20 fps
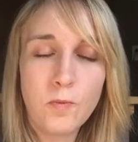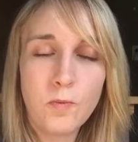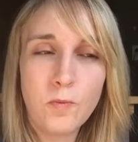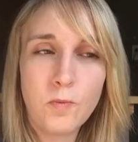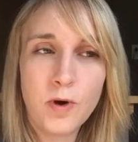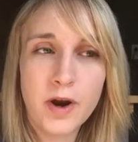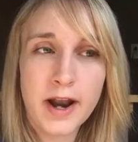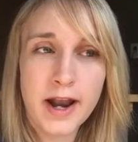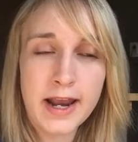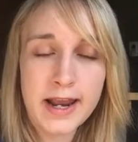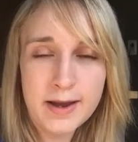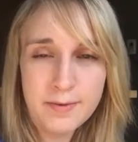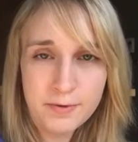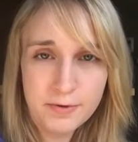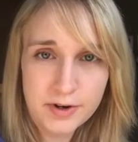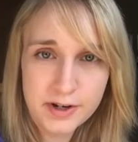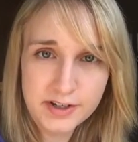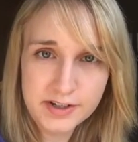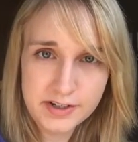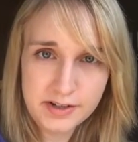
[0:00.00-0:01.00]
What I am
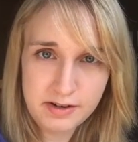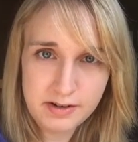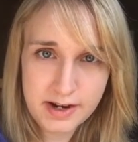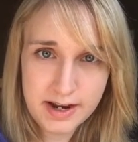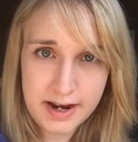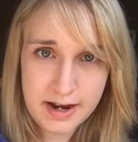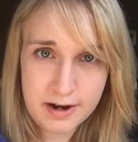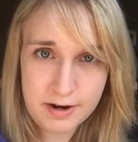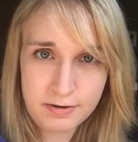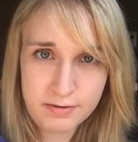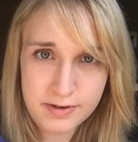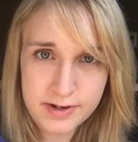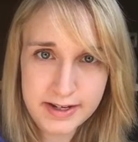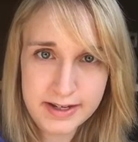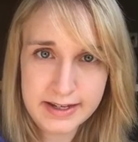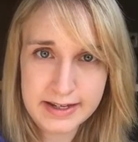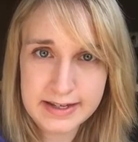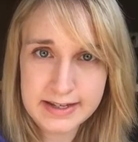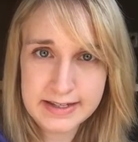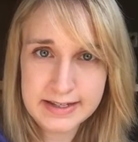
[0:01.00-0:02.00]
going to do now
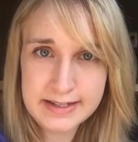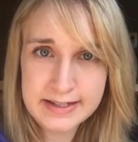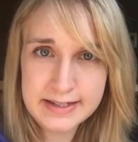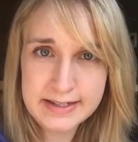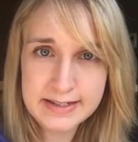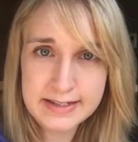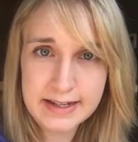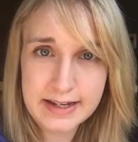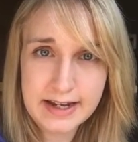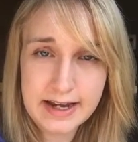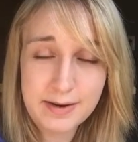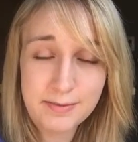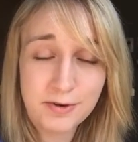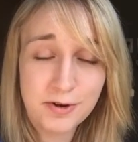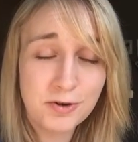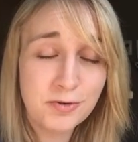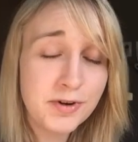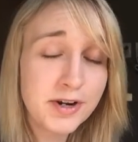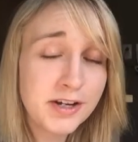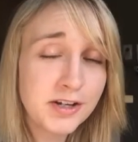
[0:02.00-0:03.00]
is I'm
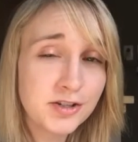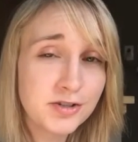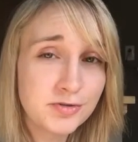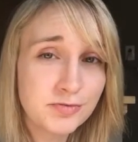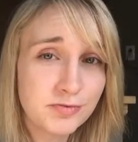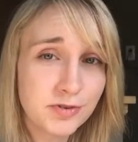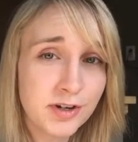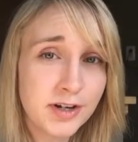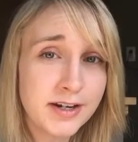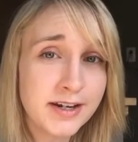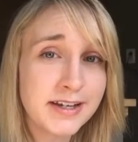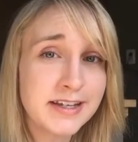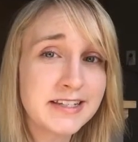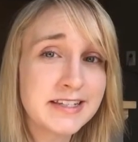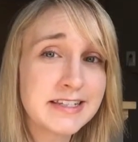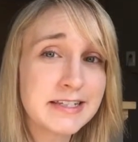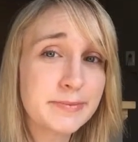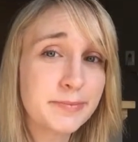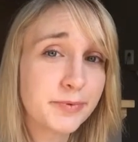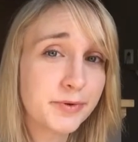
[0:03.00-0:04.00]
going to run a
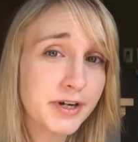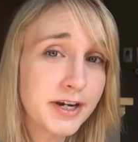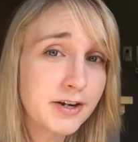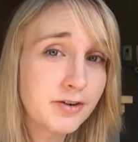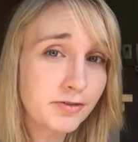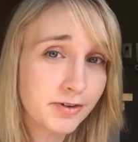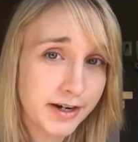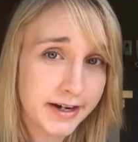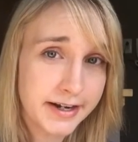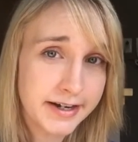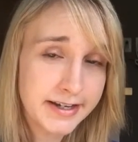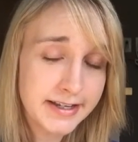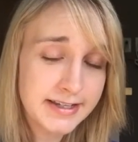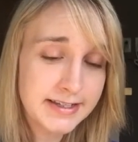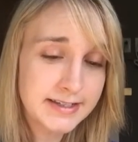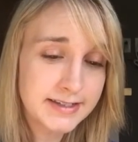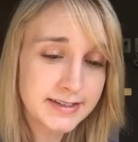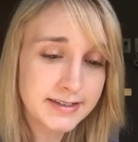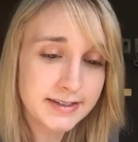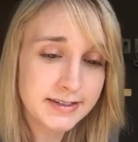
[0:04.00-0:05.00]
spring
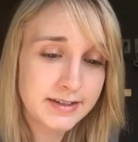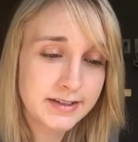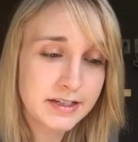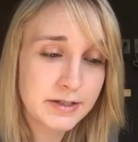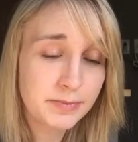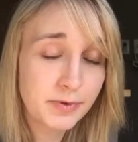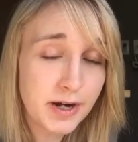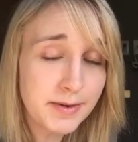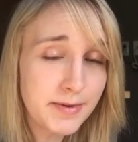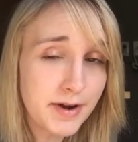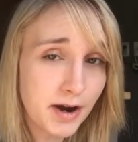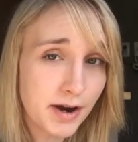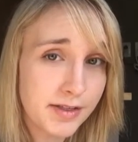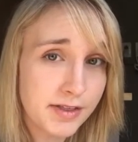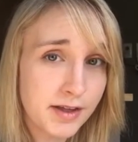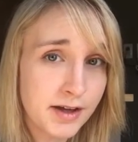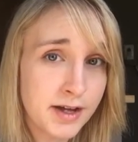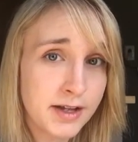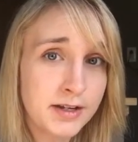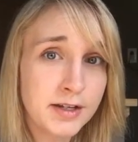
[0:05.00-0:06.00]

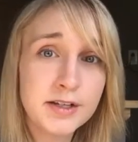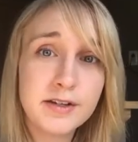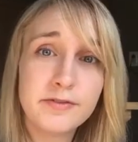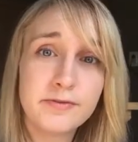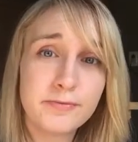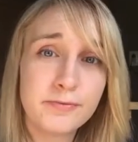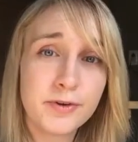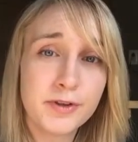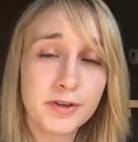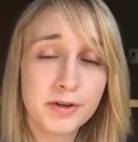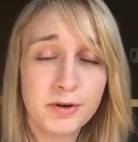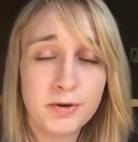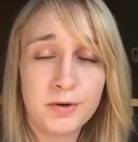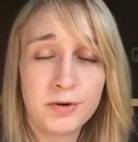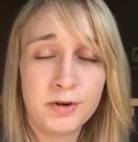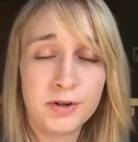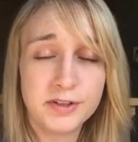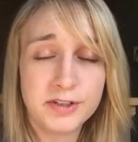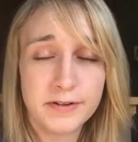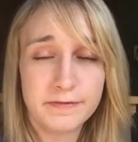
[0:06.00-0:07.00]
marathon with a
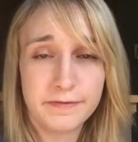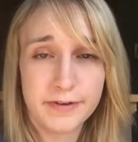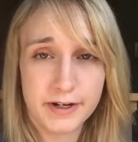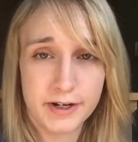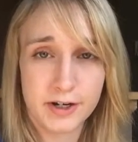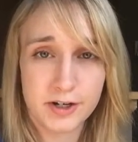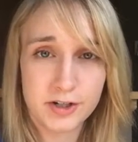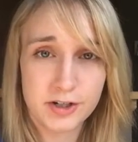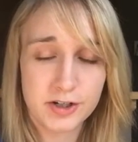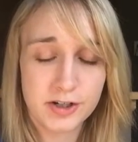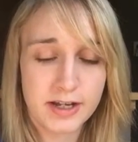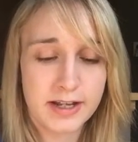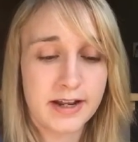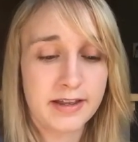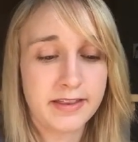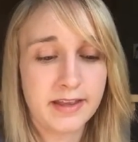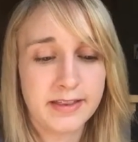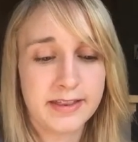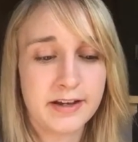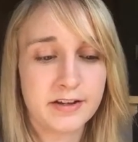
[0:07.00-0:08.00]
goal to finish. And I
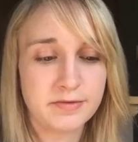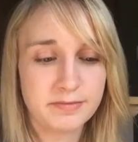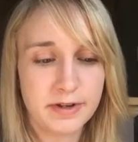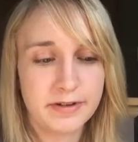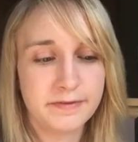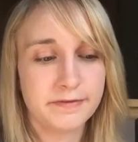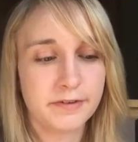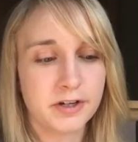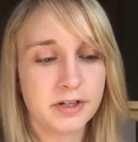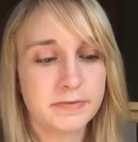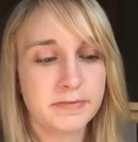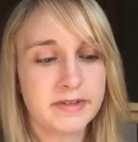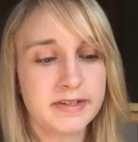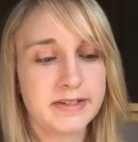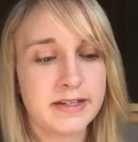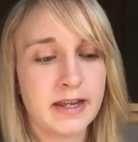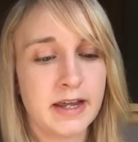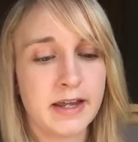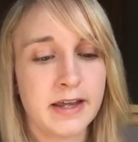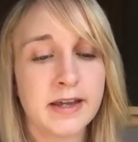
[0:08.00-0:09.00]
think that was my first
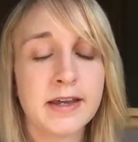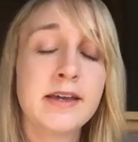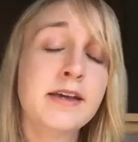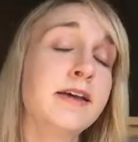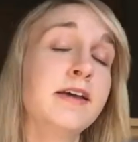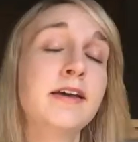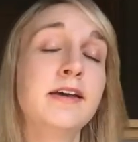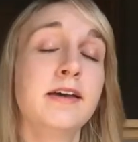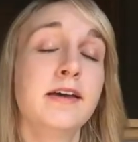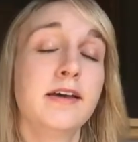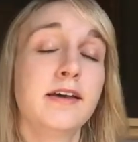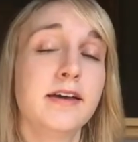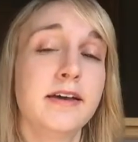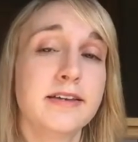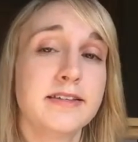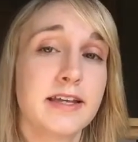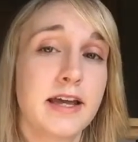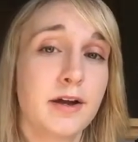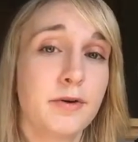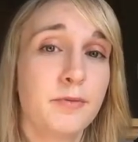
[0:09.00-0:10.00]
mistake,
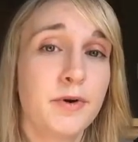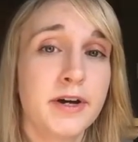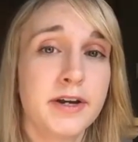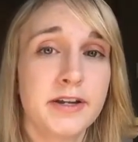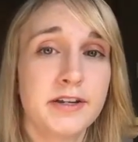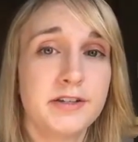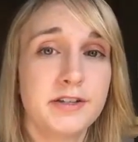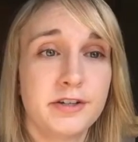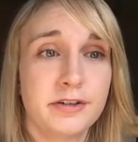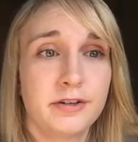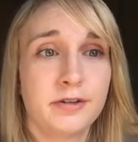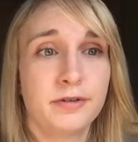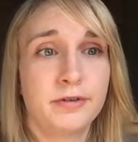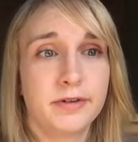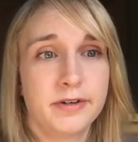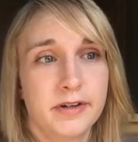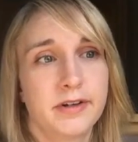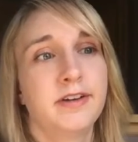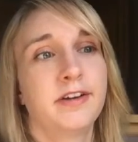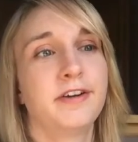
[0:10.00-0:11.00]
is I wanted
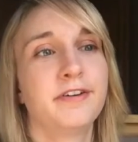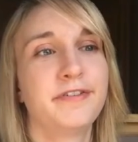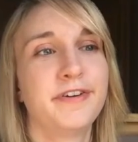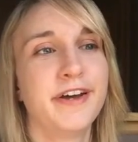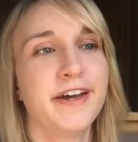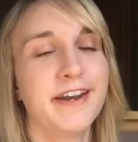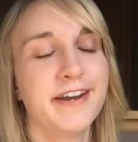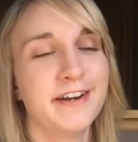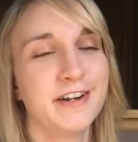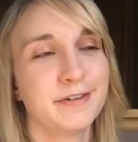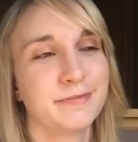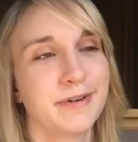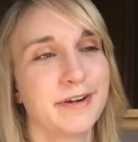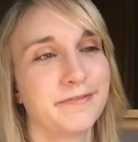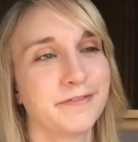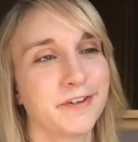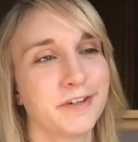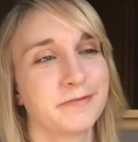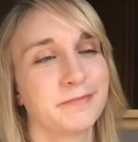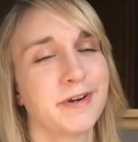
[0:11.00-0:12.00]
to finish my
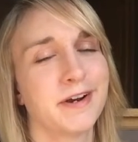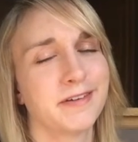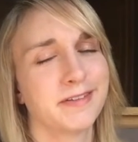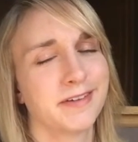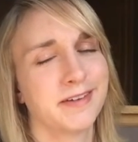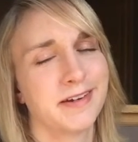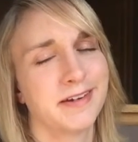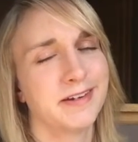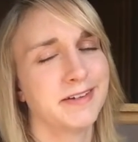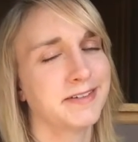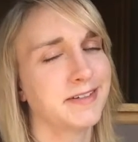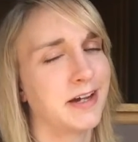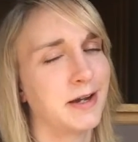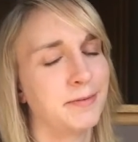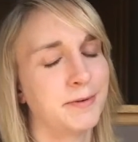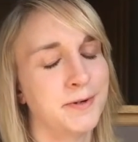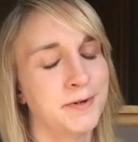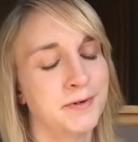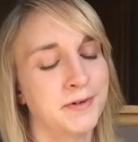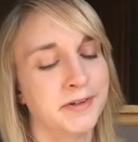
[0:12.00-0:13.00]
first marathon on a time
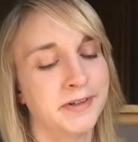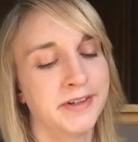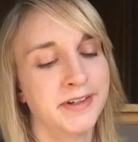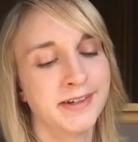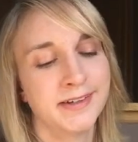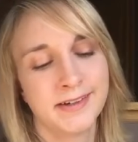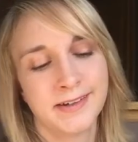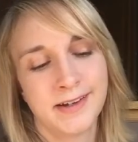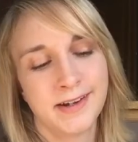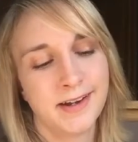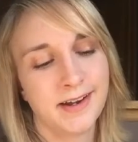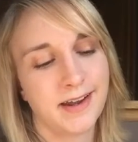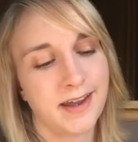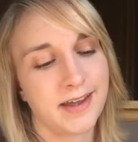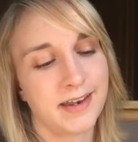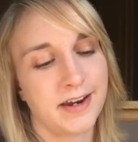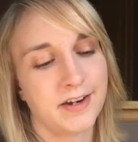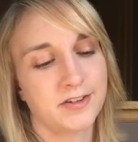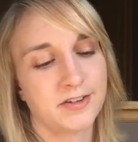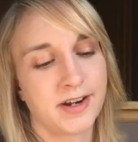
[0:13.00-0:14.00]
goal,
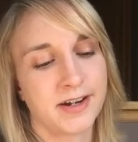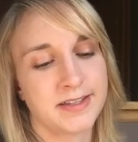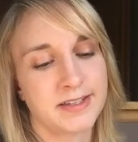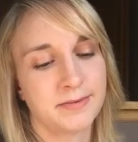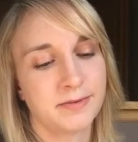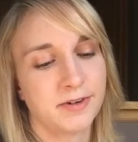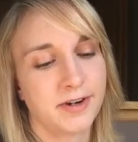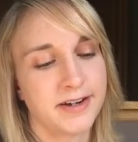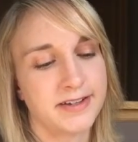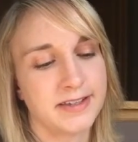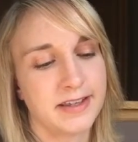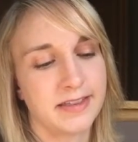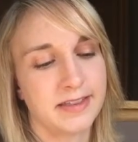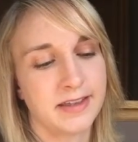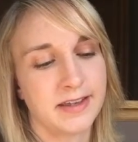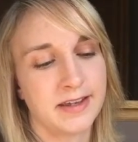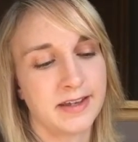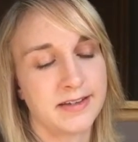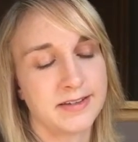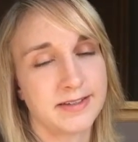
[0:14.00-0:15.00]
and I tried some crazy
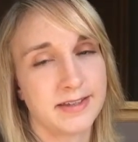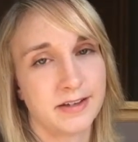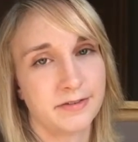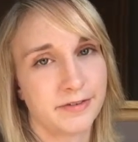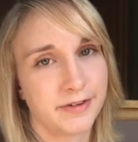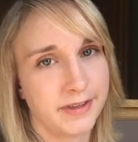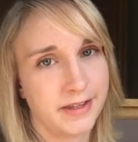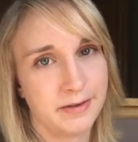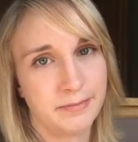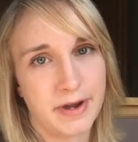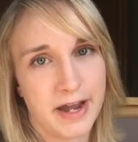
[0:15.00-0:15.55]
things that really